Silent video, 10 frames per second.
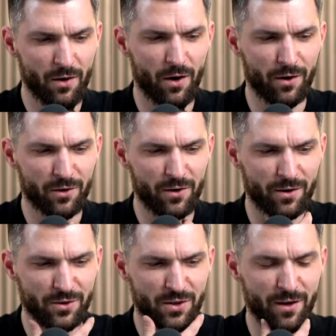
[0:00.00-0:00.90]
Are
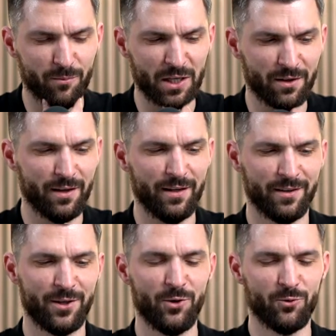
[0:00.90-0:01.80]
cards coming in
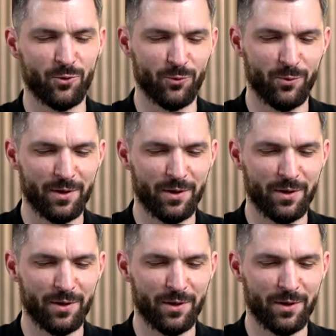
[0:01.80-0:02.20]
Q2?